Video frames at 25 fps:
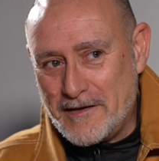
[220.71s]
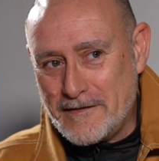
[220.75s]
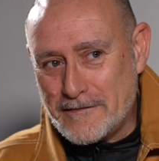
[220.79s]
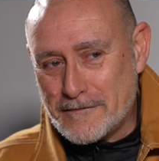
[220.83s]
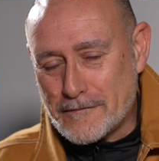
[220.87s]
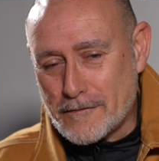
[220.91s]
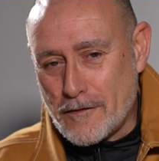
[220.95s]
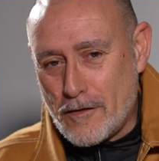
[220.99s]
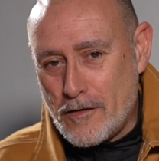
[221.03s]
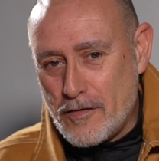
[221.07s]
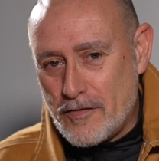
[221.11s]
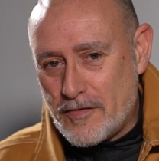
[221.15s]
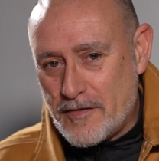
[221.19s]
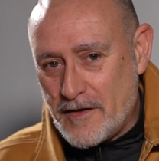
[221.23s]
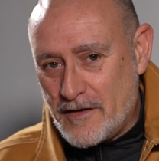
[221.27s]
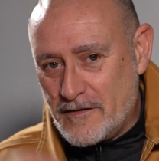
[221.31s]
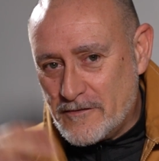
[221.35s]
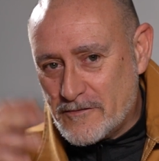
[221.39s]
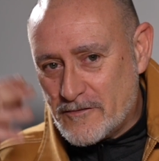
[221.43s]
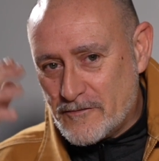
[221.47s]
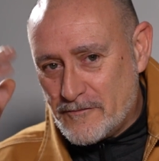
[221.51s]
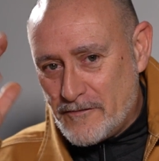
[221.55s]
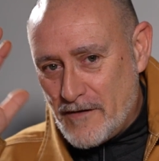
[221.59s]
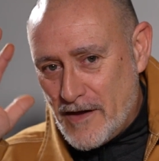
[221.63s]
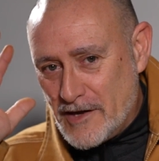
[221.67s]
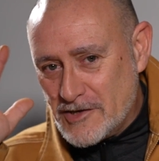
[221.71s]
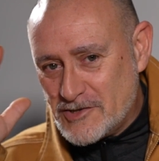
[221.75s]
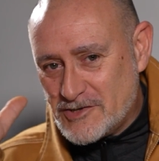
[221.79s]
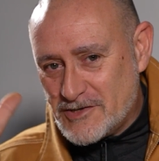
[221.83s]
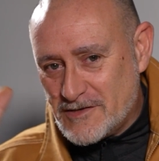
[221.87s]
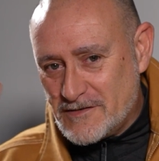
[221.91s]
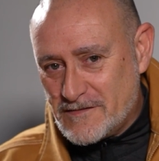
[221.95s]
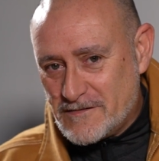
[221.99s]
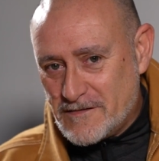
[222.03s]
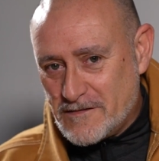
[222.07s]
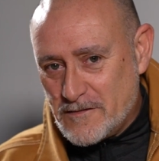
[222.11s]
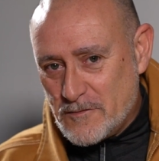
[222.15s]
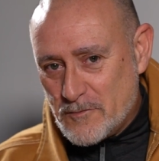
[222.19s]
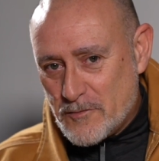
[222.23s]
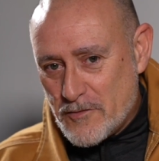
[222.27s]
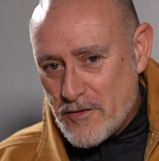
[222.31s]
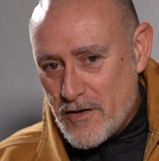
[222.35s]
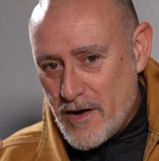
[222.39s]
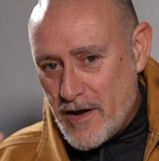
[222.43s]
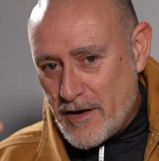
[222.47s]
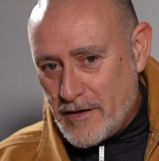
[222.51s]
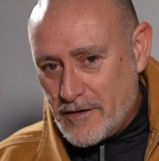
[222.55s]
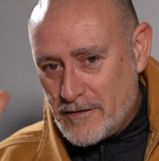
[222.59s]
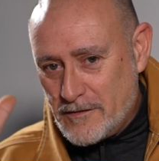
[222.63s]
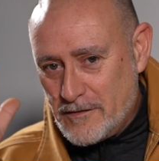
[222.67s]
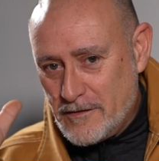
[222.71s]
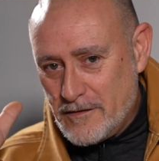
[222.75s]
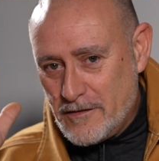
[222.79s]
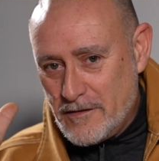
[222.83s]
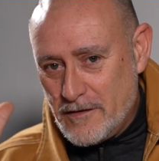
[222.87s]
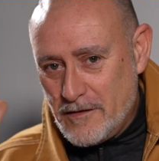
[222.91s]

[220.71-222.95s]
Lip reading: It's like things flash into your brain